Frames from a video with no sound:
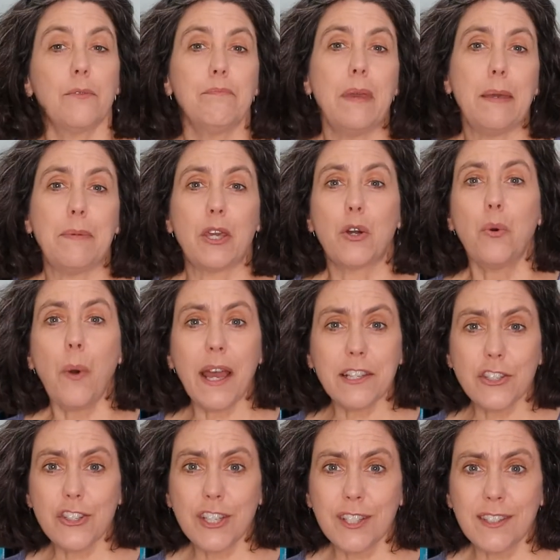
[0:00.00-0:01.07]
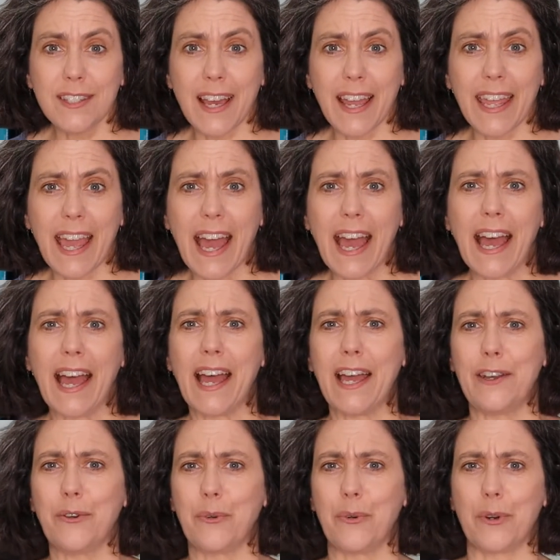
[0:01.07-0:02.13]
maybe questions I
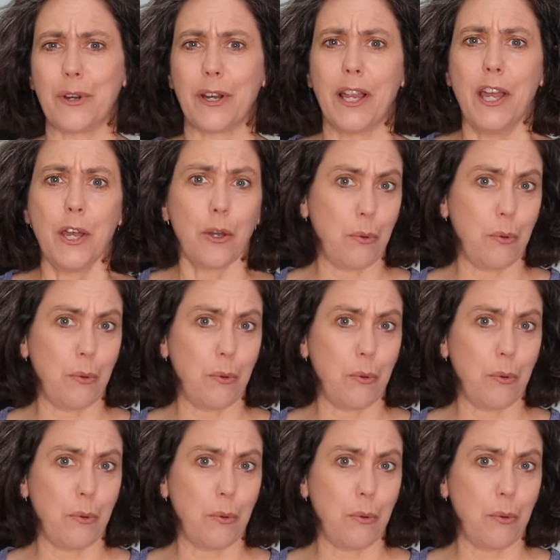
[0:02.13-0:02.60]
had or